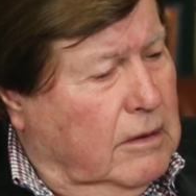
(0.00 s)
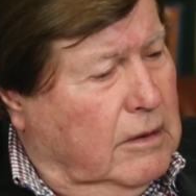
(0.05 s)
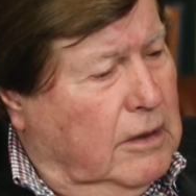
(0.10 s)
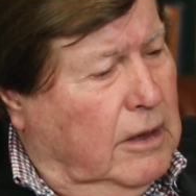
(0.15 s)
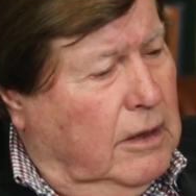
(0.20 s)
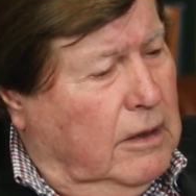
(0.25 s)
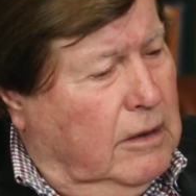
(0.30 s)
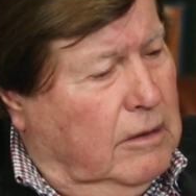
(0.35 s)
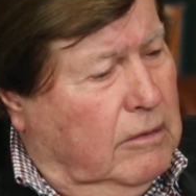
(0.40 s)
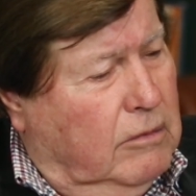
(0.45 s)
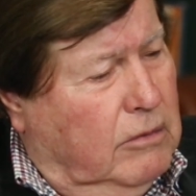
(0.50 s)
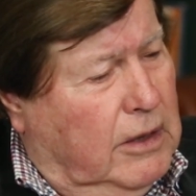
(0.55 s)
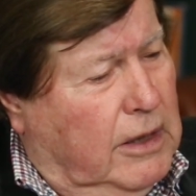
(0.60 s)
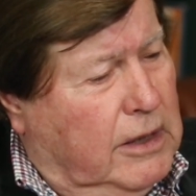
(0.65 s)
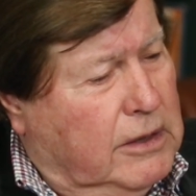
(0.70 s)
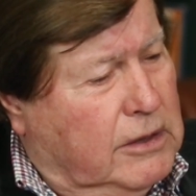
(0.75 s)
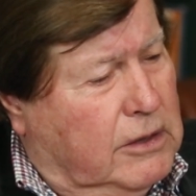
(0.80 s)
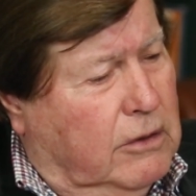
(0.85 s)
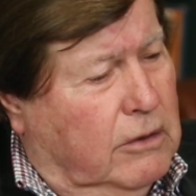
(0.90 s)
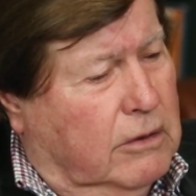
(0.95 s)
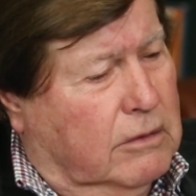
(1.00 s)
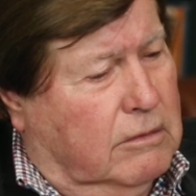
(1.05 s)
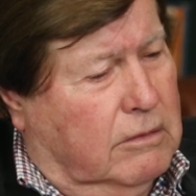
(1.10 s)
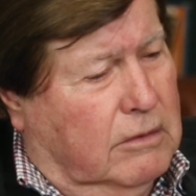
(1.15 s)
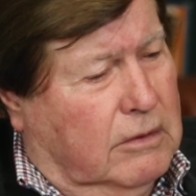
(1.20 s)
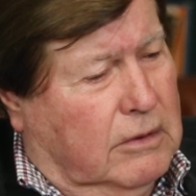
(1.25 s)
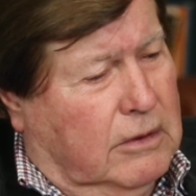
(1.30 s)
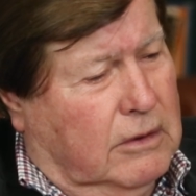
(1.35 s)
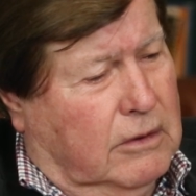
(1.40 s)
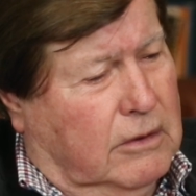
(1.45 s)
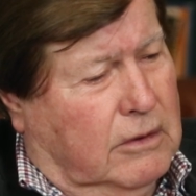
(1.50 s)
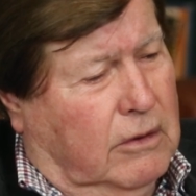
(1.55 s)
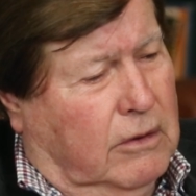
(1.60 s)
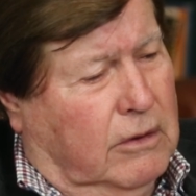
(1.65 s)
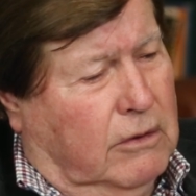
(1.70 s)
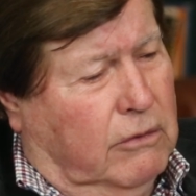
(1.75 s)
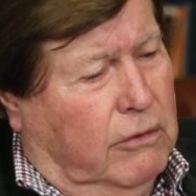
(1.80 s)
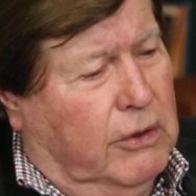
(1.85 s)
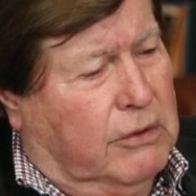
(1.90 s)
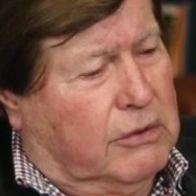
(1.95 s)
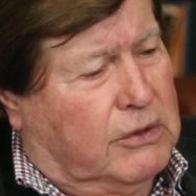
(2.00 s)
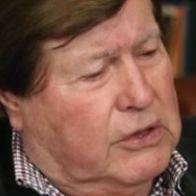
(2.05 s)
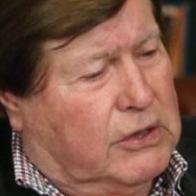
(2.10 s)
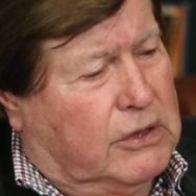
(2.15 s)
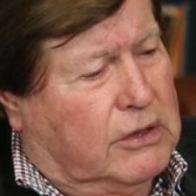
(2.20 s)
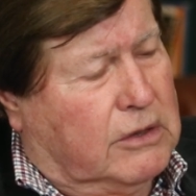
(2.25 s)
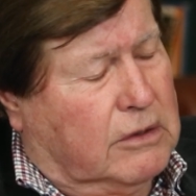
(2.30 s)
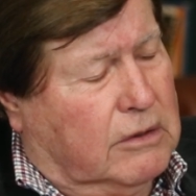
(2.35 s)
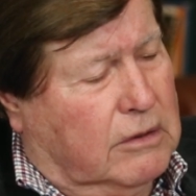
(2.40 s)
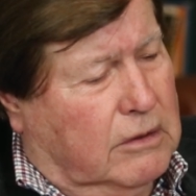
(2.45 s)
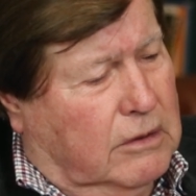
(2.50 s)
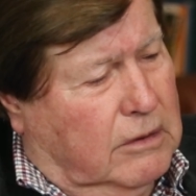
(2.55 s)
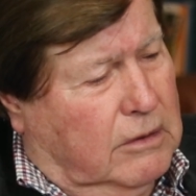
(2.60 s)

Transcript: Yeah, well, that's good. Good roots.